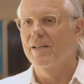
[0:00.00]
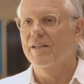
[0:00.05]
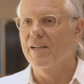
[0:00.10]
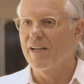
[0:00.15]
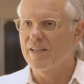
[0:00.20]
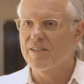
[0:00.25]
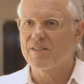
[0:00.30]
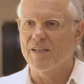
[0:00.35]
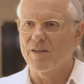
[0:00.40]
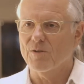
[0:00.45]

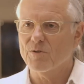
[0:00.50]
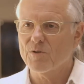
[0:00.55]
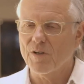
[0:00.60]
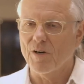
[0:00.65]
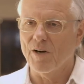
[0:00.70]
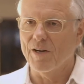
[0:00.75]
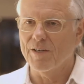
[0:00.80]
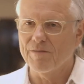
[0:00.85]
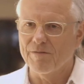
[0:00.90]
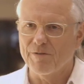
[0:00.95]
That sounds
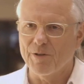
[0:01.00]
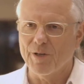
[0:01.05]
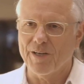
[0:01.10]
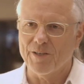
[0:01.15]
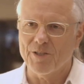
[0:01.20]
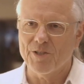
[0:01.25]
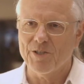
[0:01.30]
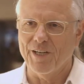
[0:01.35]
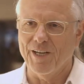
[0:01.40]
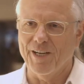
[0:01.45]
kind of like
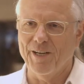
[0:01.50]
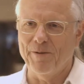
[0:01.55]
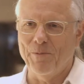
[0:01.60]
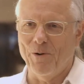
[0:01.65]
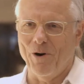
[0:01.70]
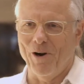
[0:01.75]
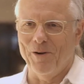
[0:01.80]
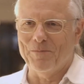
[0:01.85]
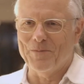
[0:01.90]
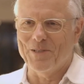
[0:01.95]
a shaky
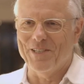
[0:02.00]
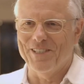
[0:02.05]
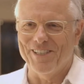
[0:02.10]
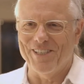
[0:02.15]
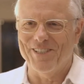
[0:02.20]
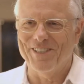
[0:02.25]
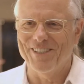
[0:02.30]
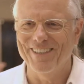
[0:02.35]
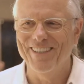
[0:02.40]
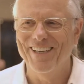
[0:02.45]

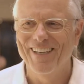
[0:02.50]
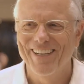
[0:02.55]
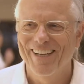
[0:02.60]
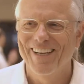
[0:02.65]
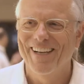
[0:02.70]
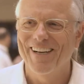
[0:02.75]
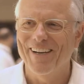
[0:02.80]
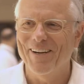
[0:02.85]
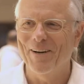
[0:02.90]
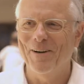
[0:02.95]
proposition.
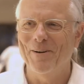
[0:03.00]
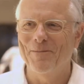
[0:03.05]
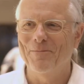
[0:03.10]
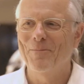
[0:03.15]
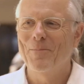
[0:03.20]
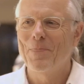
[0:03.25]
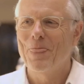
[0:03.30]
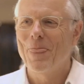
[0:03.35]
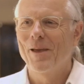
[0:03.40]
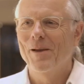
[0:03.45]

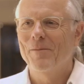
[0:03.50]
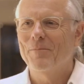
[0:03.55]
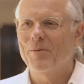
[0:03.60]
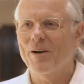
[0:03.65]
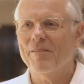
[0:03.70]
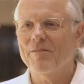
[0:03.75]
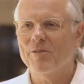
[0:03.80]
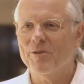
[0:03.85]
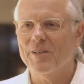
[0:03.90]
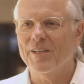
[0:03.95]
Um,
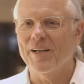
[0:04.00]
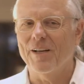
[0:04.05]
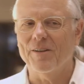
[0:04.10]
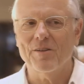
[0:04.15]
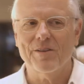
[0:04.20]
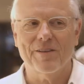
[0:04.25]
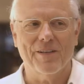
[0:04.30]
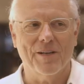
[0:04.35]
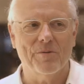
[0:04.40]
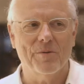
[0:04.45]
but I've heard the
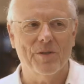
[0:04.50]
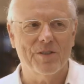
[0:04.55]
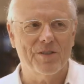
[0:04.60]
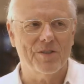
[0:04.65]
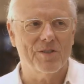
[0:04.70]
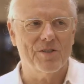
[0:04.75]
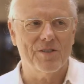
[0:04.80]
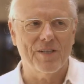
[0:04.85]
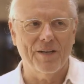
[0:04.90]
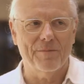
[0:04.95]
other thing, which
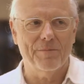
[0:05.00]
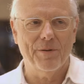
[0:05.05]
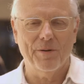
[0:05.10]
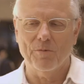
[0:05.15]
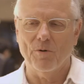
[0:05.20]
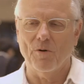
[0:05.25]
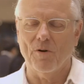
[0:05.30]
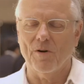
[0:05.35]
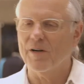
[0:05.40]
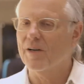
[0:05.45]
is that
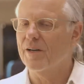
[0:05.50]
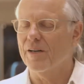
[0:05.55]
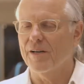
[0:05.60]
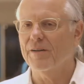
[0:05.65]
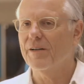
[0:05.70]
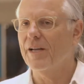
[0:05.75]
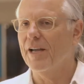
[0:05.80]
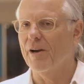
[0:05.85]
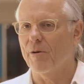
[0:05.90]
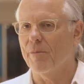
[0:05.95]
people aren't going
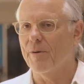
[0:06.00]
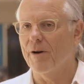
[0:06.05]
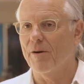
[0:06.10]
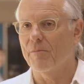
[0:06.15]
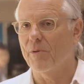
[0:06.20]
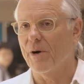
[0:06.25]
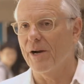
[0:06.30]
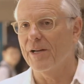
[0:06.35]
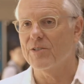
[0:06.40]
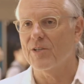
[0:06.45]
to care
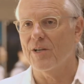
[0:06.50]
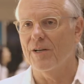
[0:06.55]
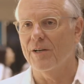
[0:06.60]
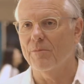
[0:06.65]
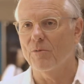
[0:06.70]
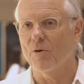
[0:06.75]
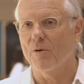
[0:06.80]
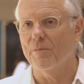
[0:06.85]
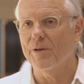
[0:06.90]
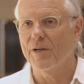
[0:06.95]
about brands
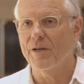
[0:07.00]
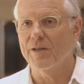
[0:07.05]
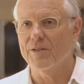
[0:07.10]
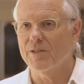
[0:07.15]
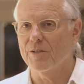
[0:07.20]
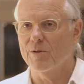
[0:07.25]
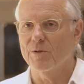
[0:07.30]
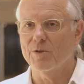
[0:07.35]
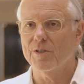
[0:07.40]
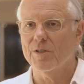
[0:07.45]
anymore because they're